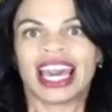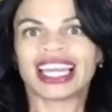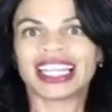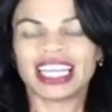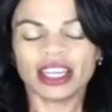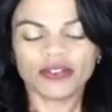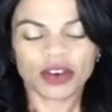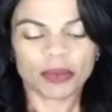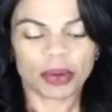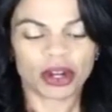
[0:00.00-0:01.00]
And
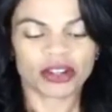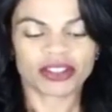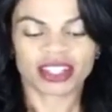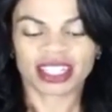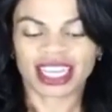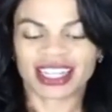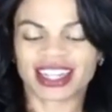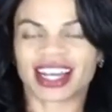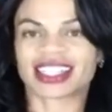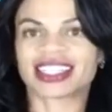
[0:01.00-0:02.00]
if a person
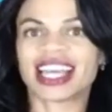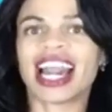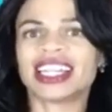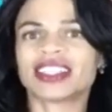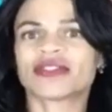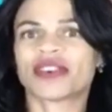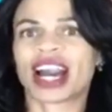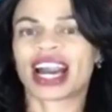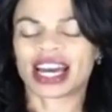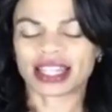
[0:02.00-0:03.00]
cannot
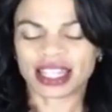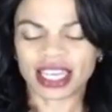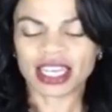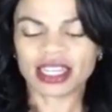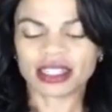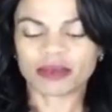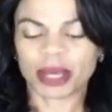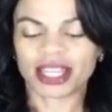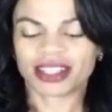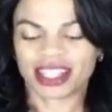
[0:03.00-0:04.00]
satisfy these
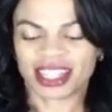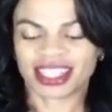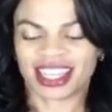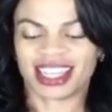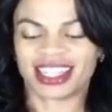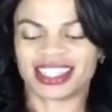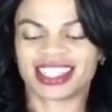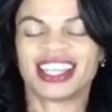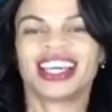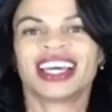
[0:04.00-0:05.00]
basic
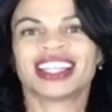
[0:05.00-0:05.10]
needs,